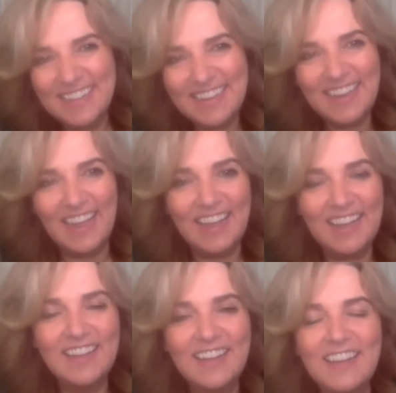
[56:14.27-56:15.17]
Yeah.
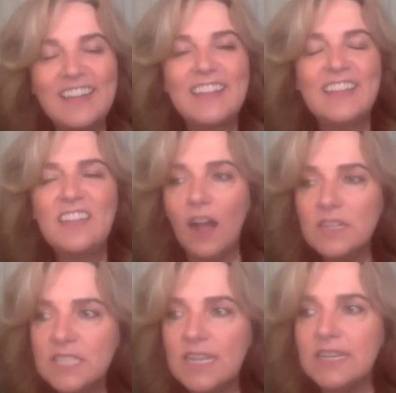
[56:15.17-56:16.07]

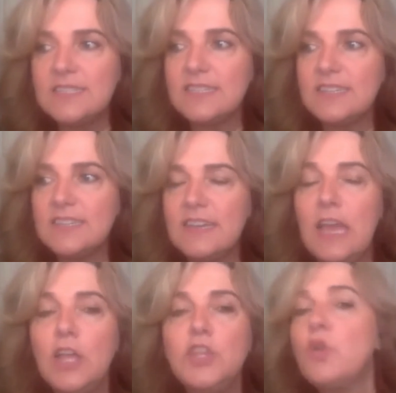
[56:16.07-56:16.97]
Gutted.
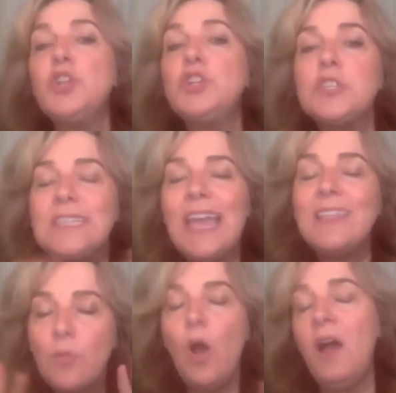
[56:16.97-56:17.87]
You can just say
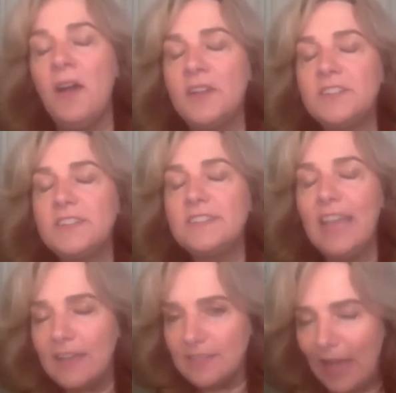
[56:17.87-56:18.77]
the word.
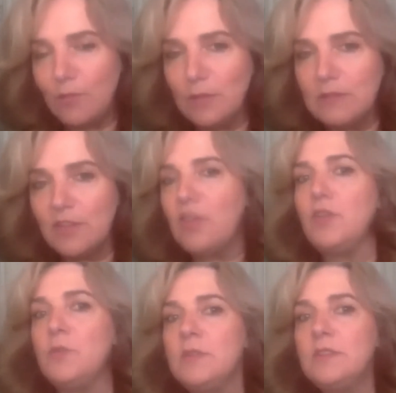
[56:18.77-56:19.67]
That will
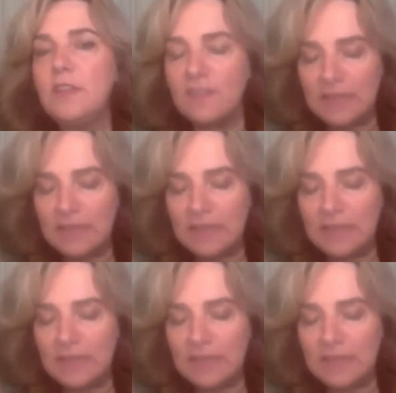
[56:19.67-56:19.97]
do. It doesn't